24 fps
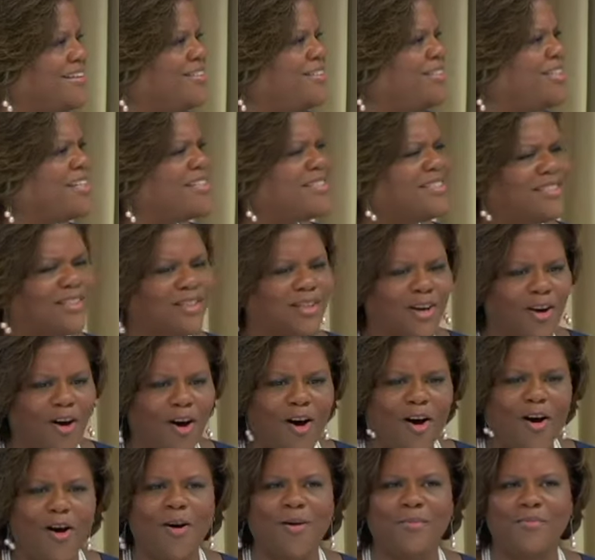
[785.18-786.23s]
just to
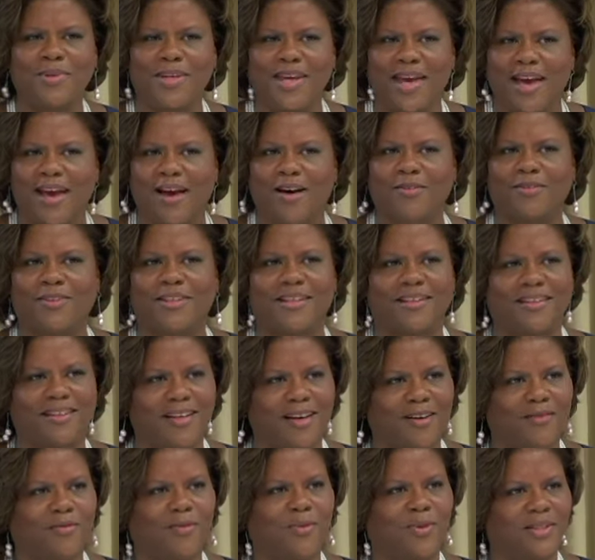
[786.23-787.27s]
calm down their
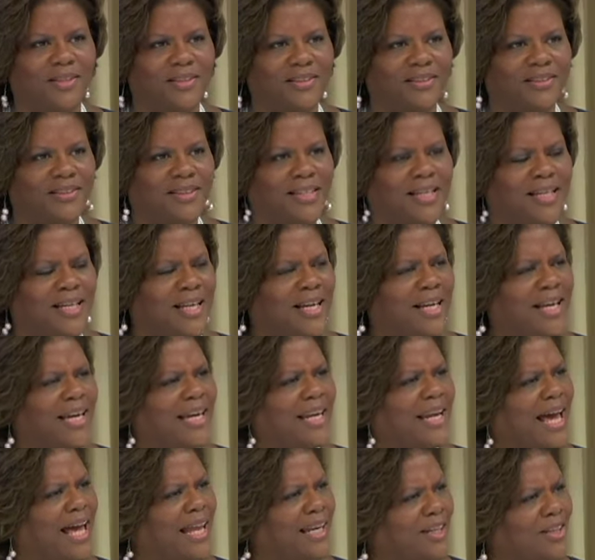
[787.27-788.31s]
loved ones.
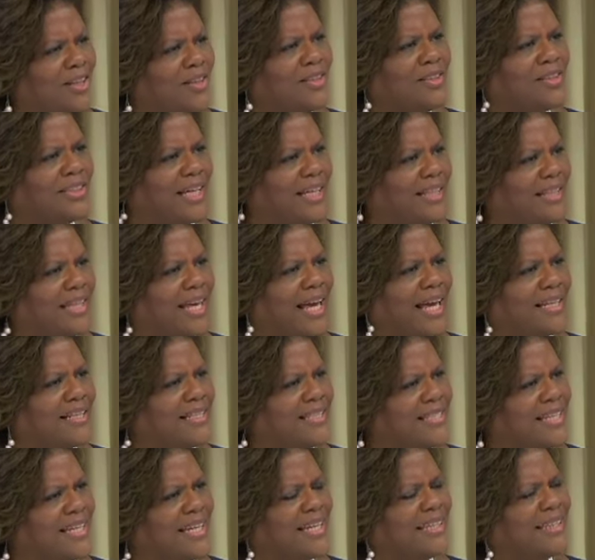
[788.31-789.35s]
And I looked at that
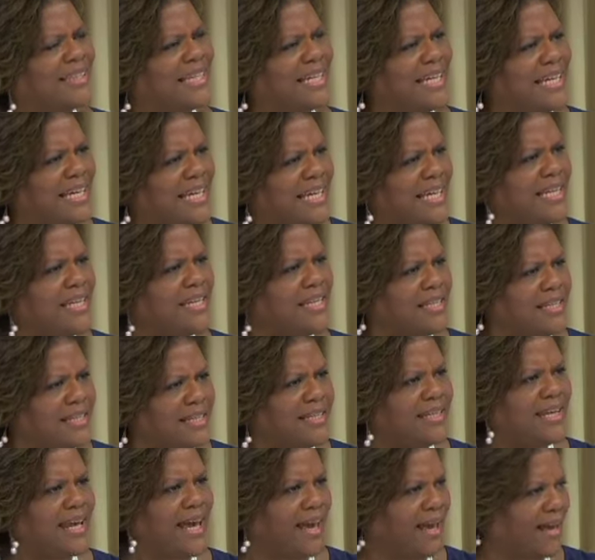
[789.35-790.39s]
and said, at the end of the
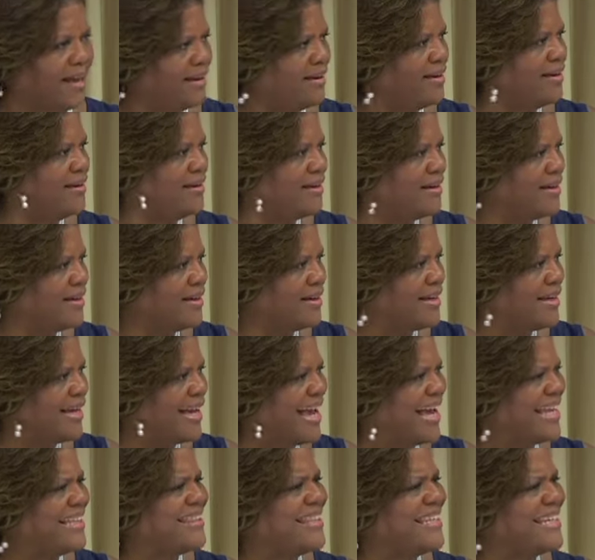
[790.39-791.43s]
day,
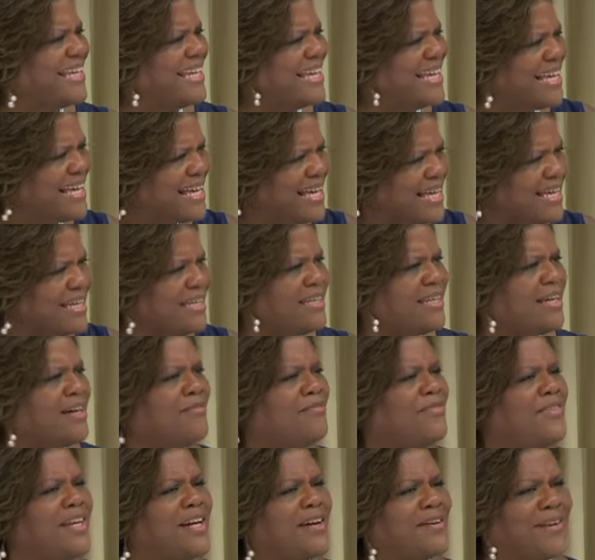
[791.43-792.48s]
at the end
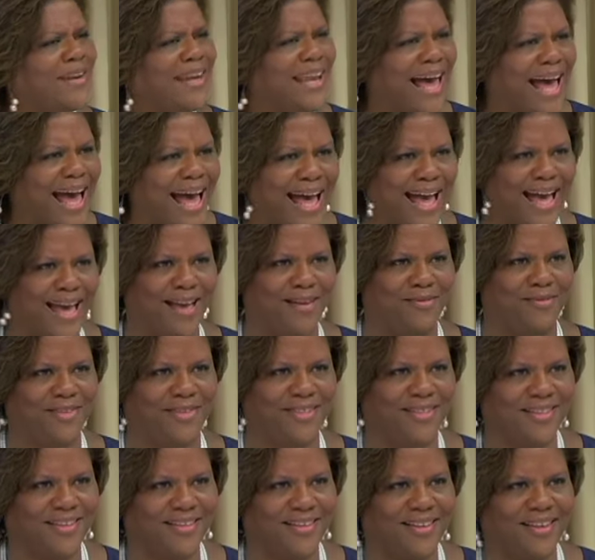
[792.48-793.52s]
of their
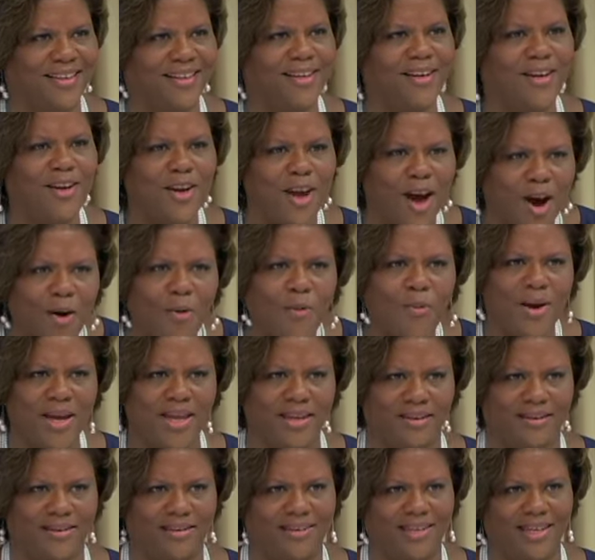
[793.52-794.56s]
lives,
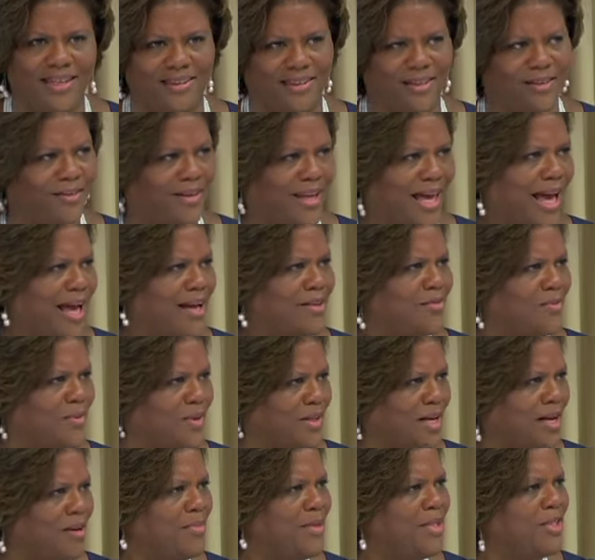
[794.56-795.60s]
knowing that their lives were
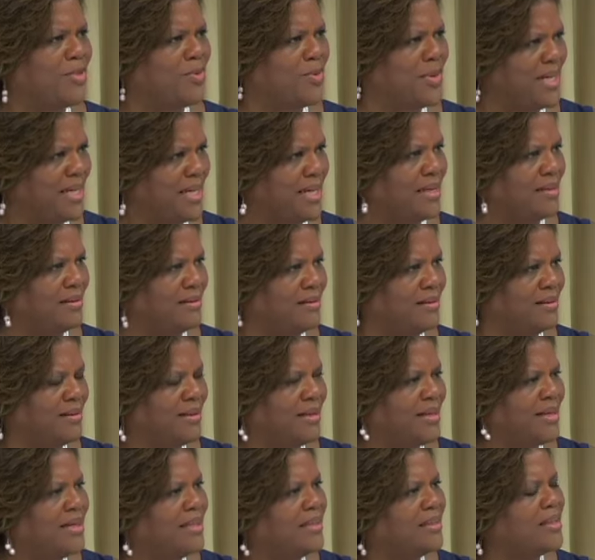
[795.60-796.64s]
coming to an end,
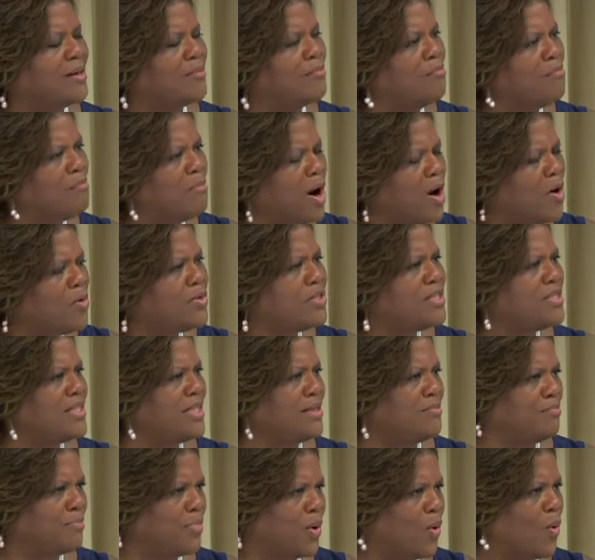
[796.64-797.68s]
the most
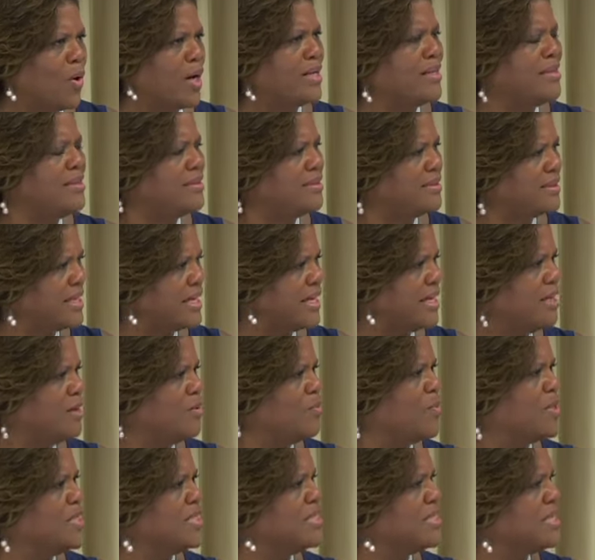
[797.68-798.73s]
important
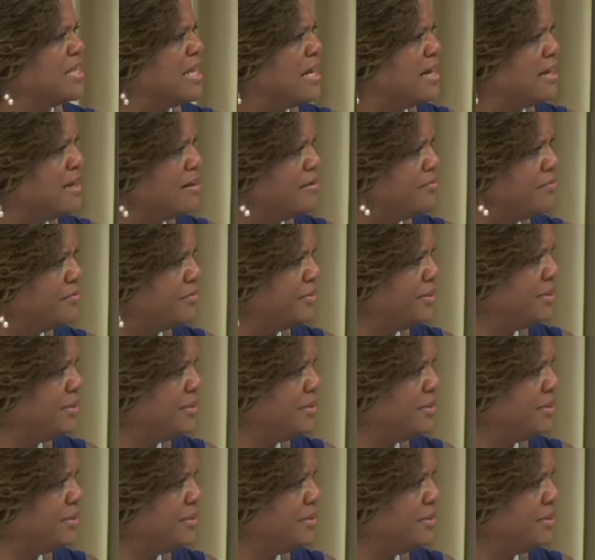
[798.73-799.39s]
thing was love.